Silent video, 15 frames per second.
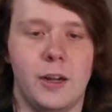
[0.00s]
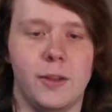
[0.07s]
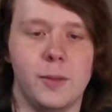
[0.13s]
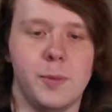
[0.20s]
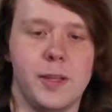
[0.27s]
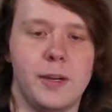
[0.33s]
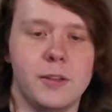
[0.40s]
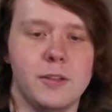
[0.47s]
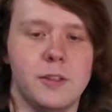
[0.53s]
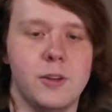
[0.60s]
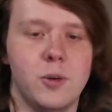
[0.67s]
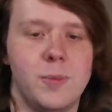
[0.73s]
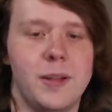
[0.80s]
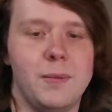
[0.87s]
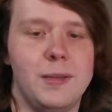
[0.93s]
other players to
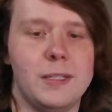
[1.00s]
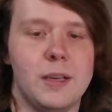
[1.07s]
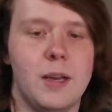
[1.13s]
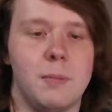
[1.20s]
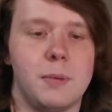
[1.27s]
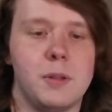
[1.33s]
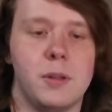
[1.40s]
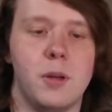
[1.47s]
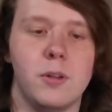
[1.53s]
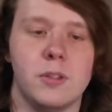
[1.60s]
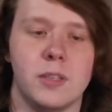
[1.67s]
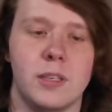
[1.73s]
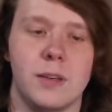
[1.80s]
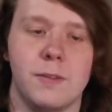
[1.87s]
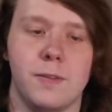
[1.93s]
group enemies up
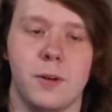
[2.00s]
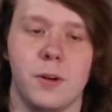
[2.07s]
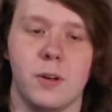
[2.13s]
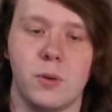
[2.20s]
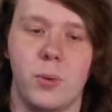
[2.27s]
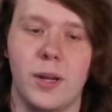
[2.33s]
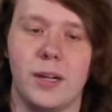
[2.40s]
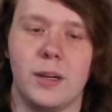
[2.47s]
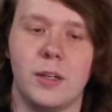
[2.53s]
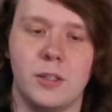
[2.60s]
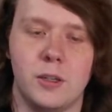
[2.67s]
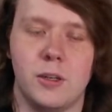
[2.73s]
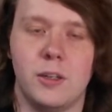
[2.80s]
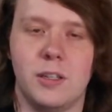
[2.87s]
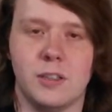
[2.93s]
closely for quick,
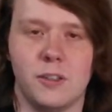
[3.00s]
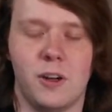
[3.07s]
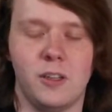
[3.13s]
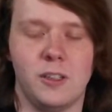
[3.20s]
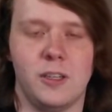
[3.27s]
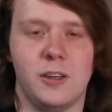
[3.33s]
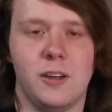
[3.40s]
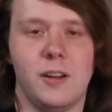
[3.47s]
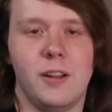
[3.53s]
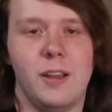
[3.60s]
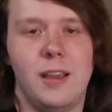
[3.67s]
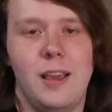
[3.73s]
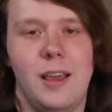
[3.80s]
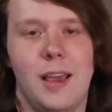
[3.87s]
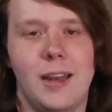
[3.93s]
assured destruction.
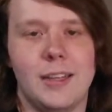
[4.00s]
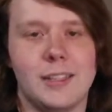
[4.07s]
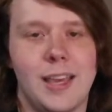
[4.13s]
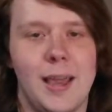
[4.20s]
And his